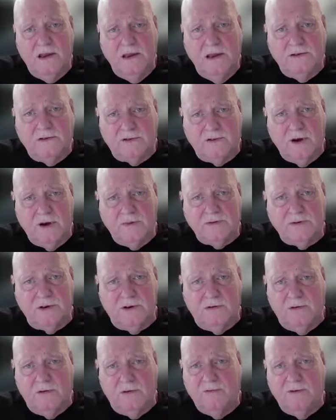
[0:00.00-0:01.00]
In
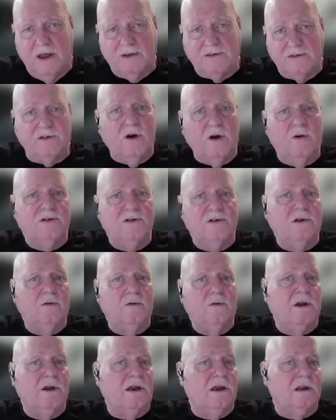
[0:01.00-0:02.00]
scripture, we've got so
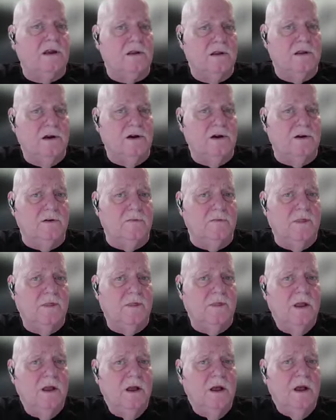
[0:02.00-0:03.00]
much that we can
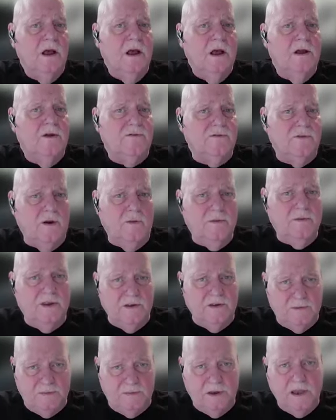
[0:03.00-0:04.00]
learn from
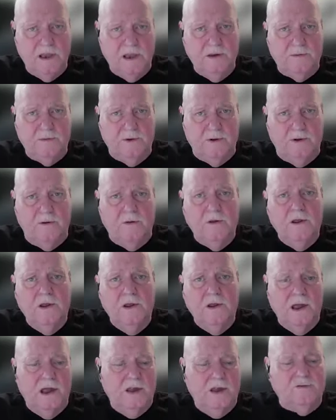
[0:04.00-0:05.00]
these people.
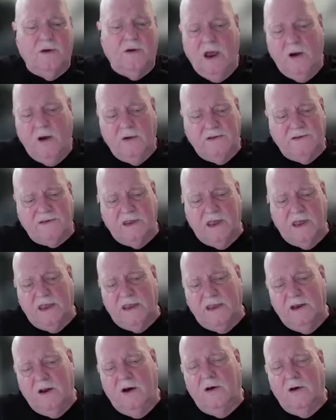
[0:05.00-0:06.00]
That's why I always
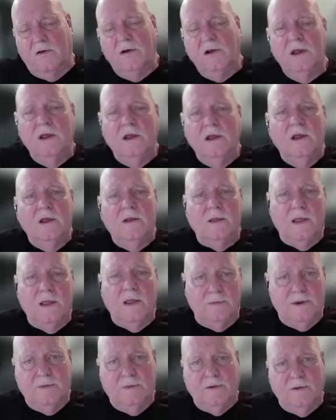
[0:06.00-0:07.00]
say, a lot
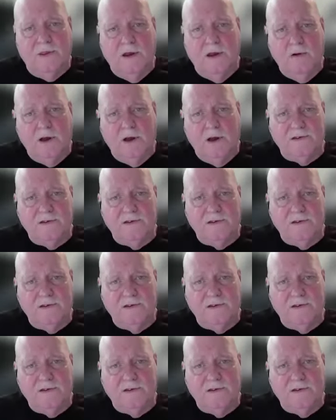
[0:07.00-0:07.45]
of people, they